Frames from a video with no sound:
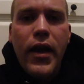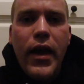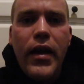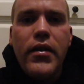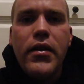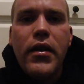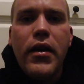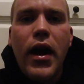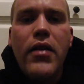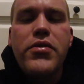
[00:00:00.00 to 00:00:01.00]
And
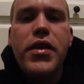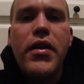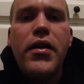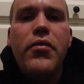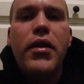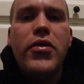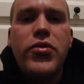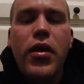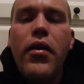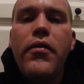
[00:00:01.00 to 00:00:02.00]
I'll tell you, when I
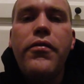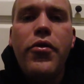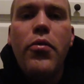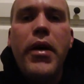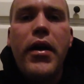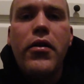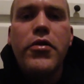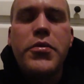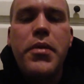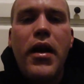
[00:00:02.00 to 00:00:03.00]
started to feel better
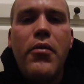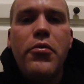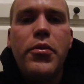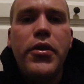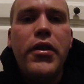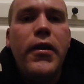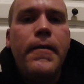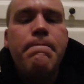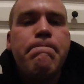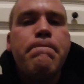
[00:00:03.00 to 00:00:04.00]
was probably
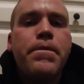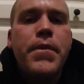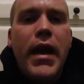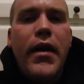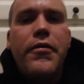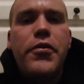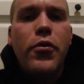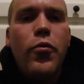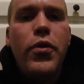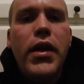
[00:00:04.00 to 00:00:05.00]
after
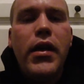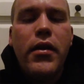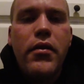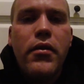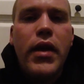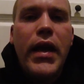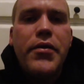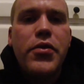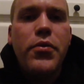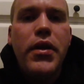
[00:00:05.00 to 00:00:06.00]
a week.
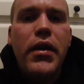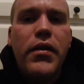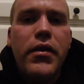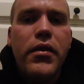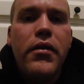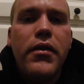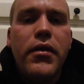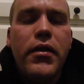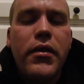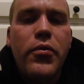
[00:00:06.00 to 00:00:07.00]
After a week,
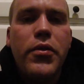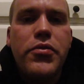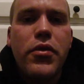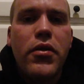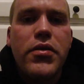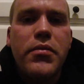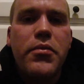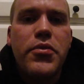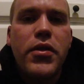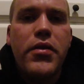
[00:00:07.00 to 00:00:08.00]
the withdrawal
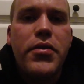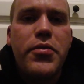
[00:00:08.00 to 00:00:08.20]
symptoms started to